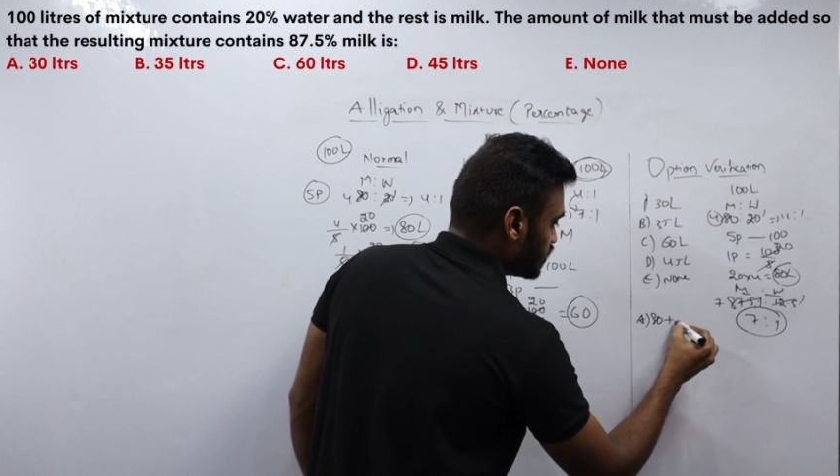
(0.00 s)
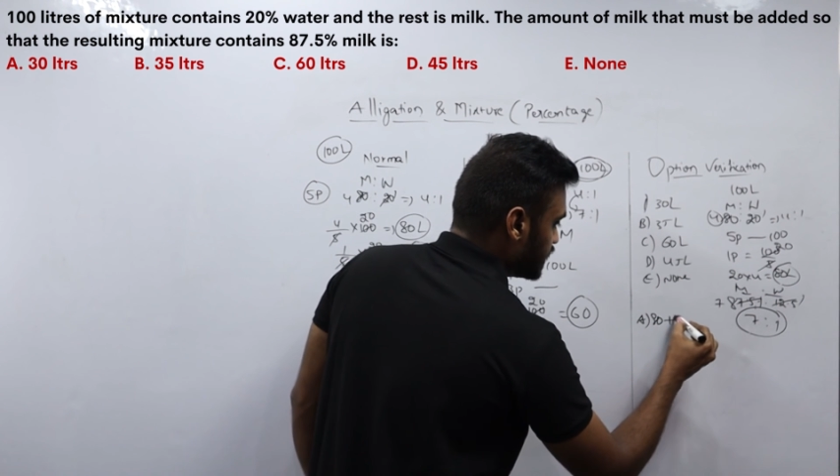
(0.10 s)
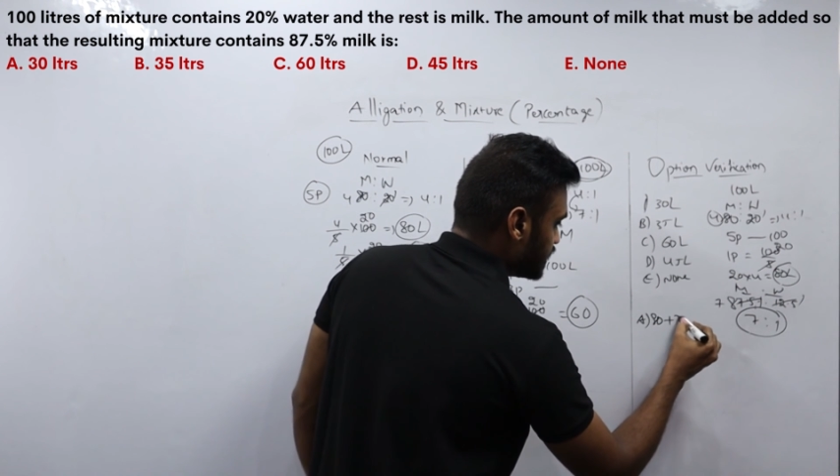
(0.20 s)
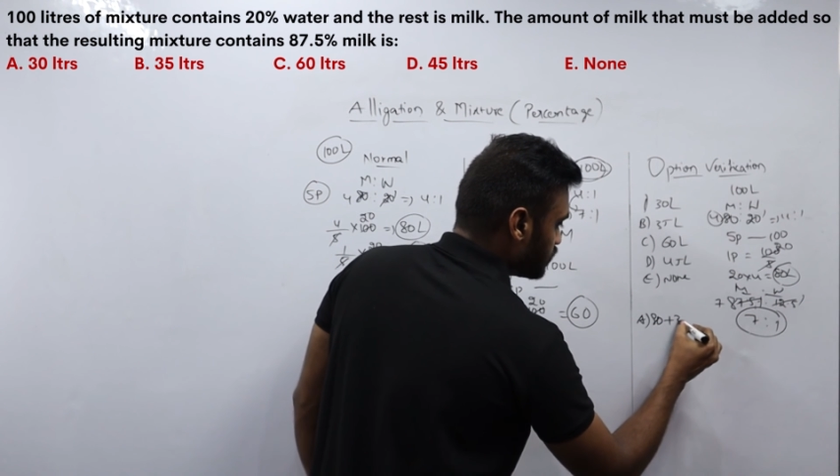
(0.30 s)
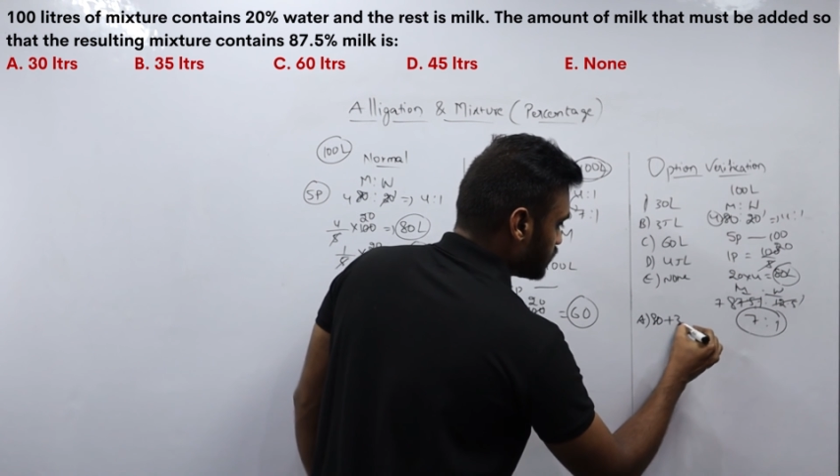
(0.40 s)

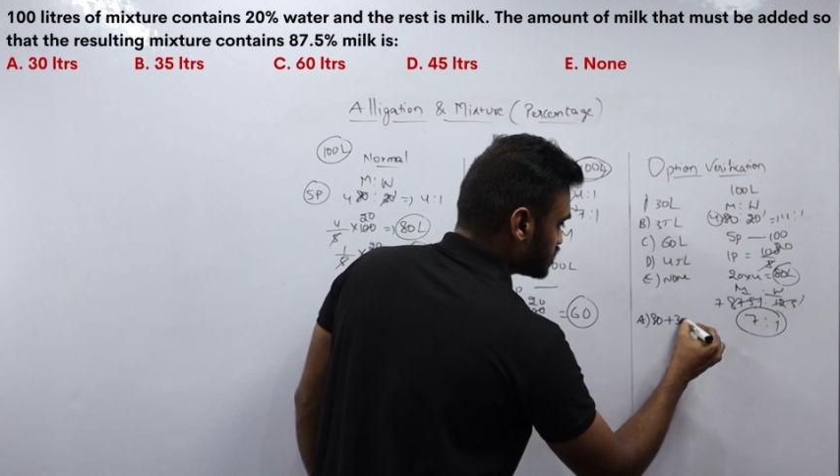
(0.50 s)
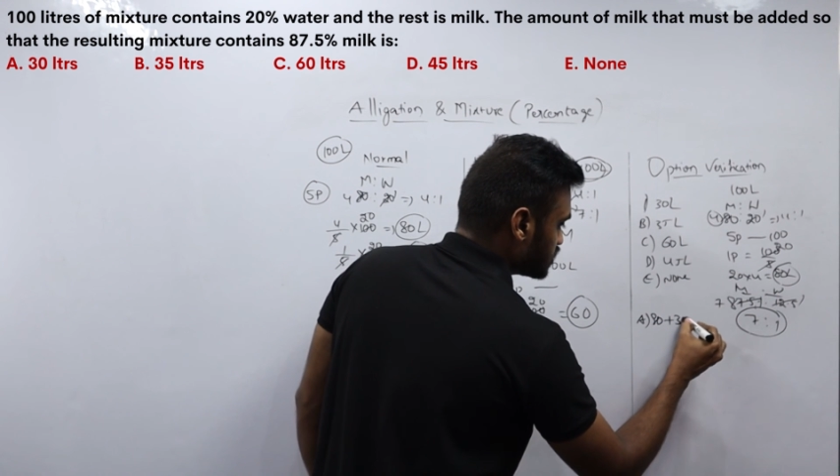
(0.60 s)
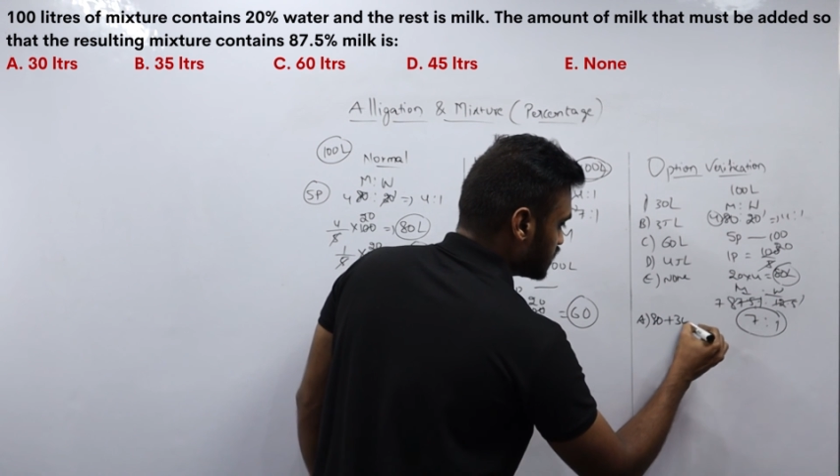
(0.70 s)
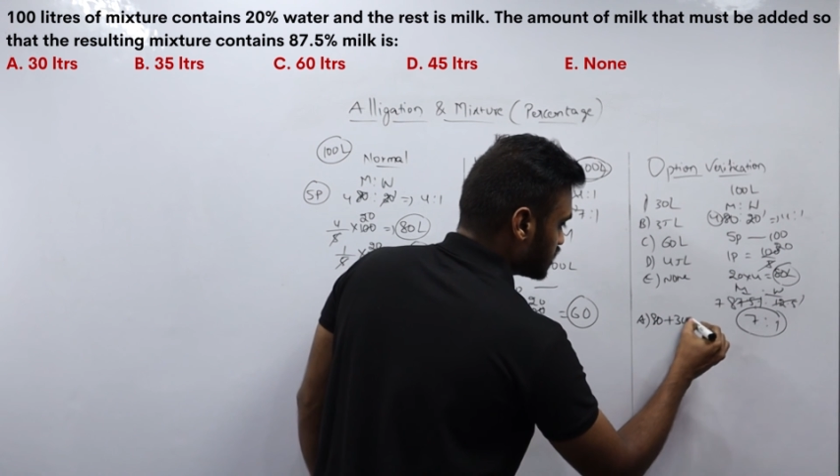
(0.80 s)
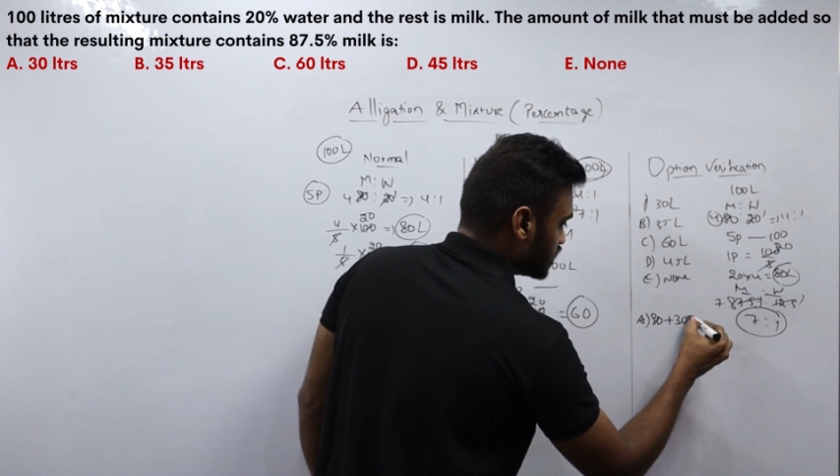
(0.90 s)
80 plus
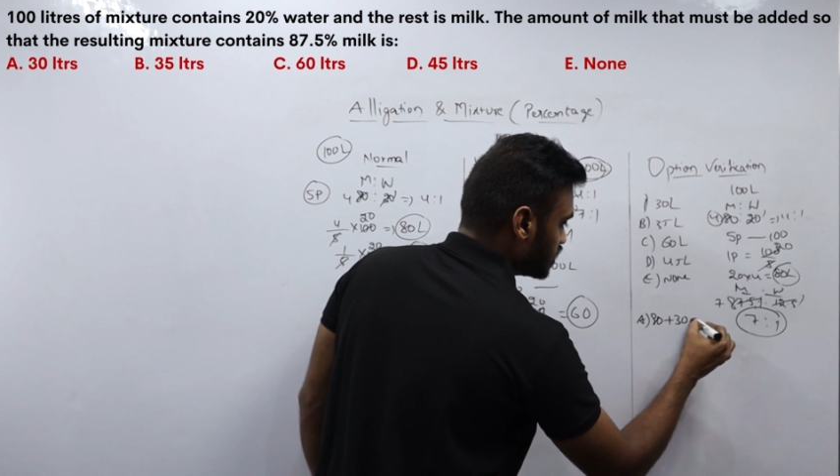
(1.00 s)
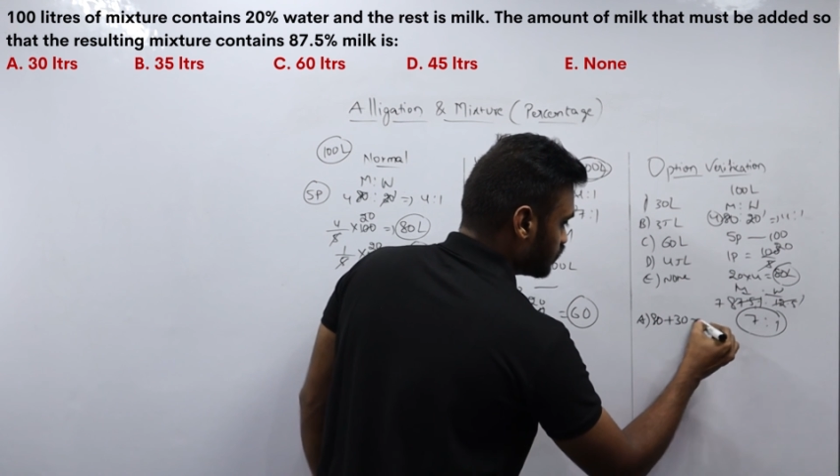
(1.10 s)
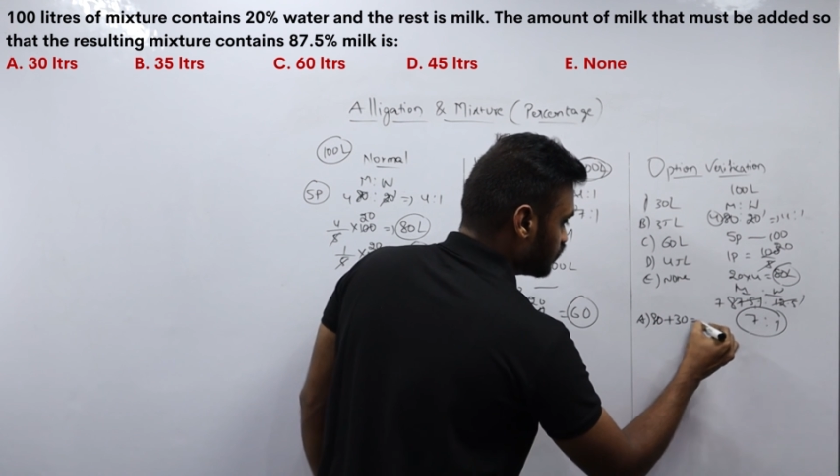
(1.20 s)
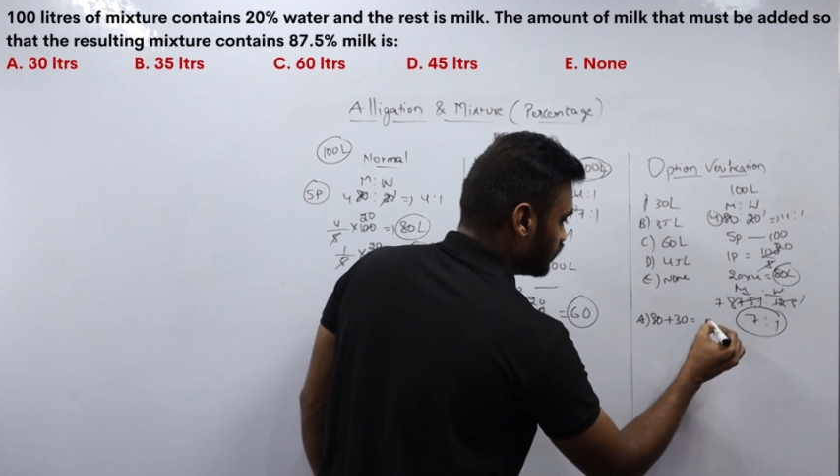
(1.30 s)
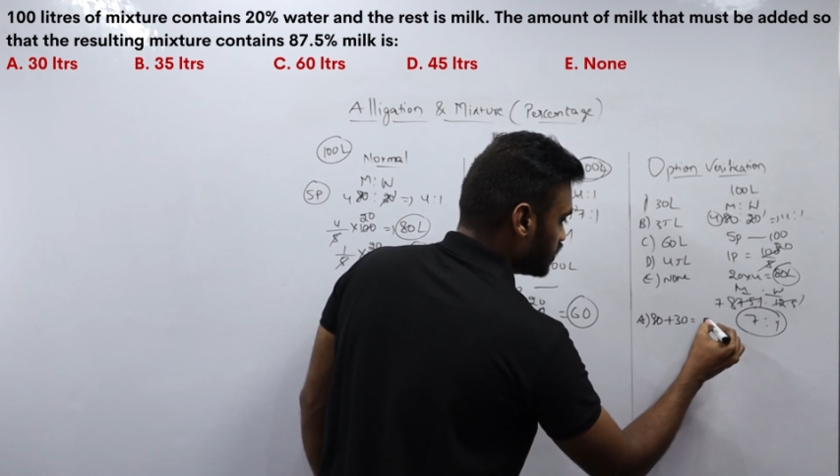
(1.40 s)

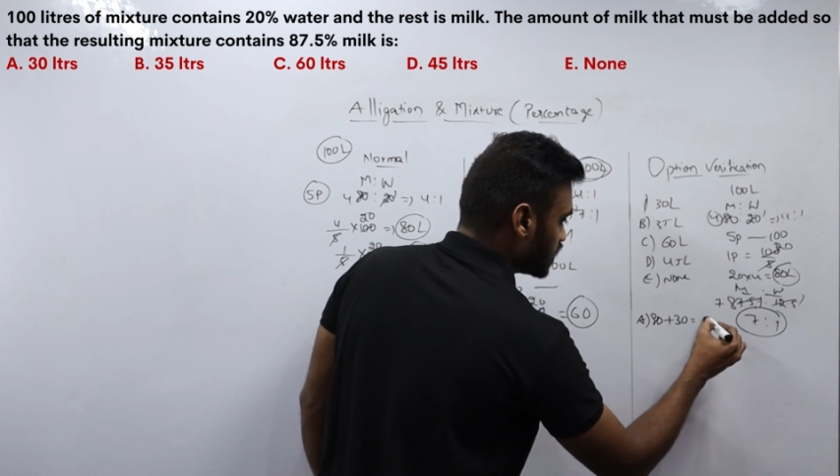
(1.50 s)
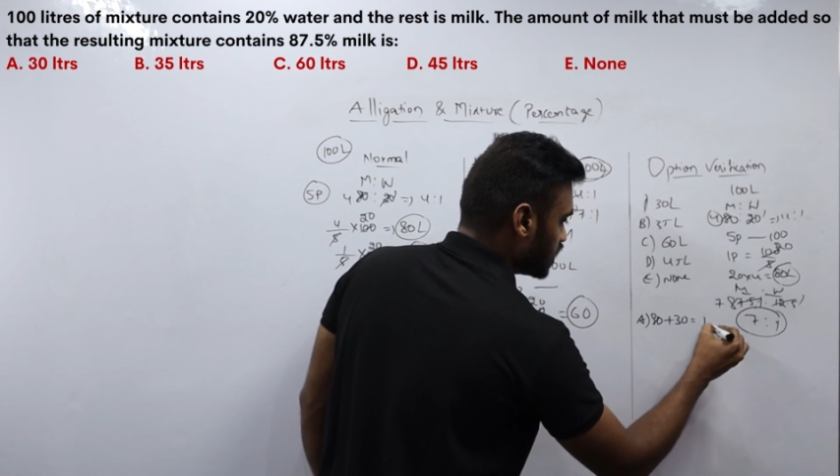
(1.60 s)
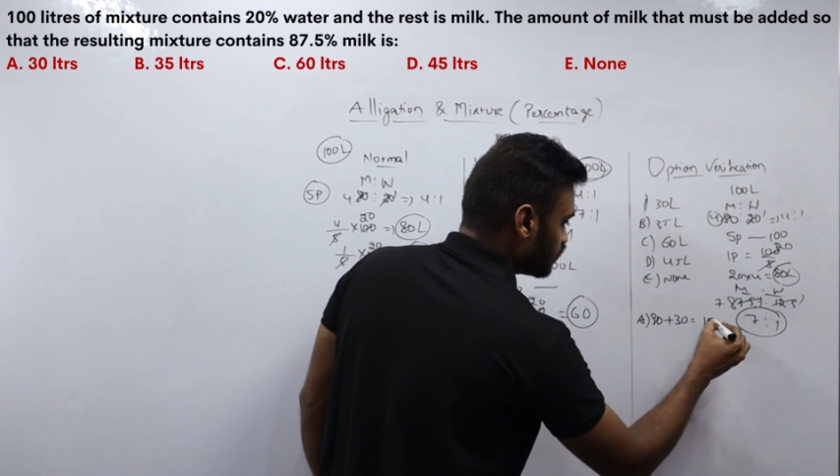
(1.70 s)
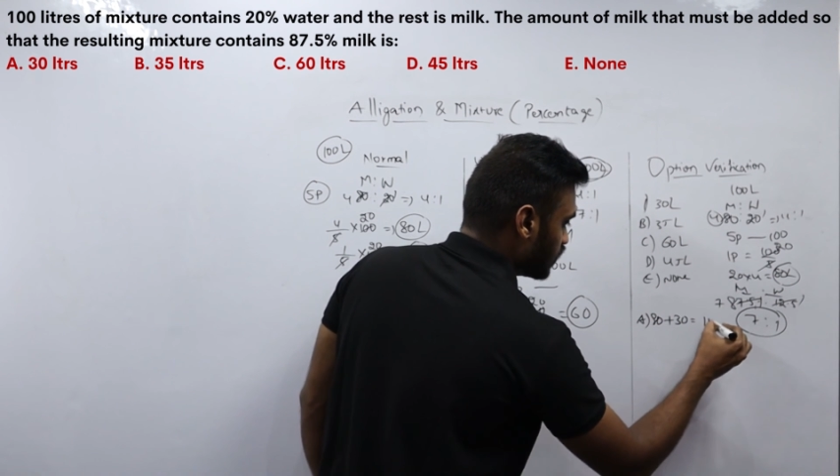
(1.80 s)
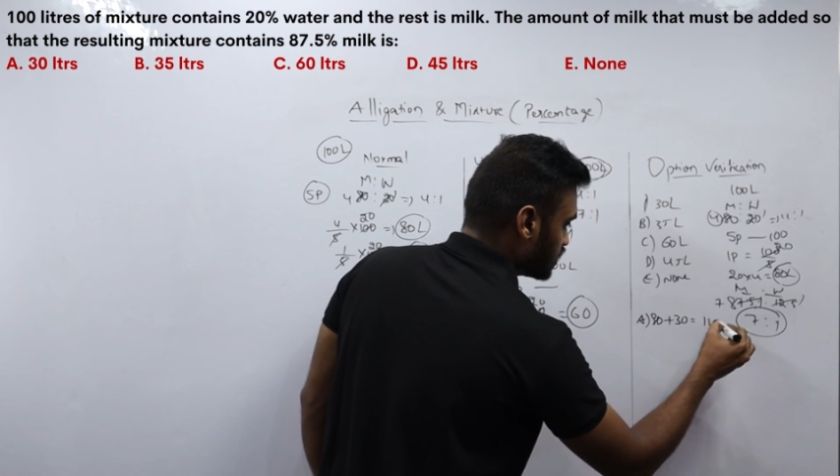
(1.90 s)
30 we will get